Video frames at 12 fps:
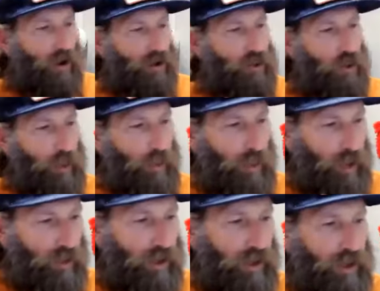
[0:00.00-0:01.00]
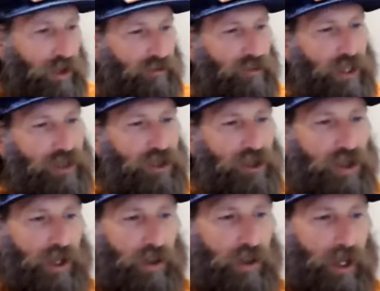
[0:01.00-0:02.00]
you a proponent of
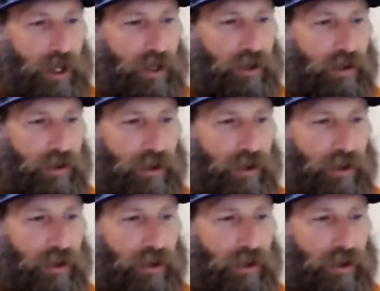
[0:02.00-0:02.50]
messaging like, you